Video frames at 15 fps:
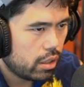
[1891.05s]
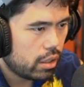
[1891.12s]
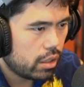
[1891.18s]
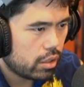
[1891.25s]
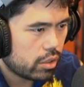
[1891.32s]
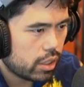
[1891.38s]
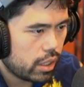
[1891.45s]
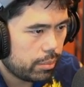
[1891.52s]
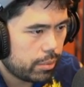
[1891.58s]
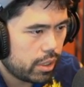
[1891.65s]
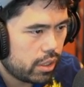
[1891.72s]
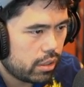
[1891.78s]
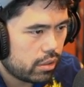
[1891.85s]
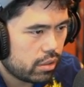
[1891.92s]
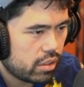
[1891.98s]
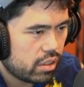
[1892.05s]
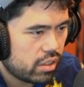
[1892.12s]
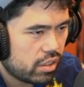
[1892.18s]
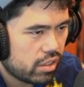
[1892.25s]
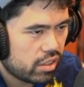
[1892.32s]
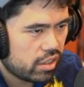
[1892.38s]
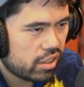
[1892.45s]
Okay, I mean,
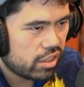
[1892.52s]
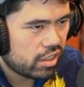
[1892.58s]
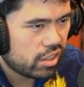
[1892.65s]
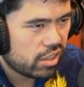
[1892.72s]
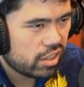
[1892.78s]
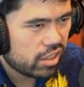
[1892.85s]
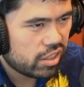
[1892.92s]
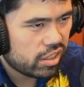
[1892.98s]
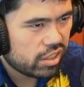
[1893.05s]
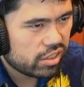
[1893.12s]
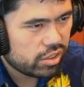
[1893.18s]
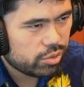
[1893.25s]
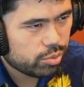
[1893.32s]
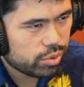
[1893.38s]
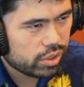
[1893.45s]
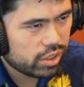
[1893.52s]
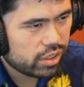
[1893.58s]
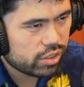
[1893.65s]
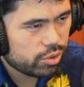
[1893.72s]
is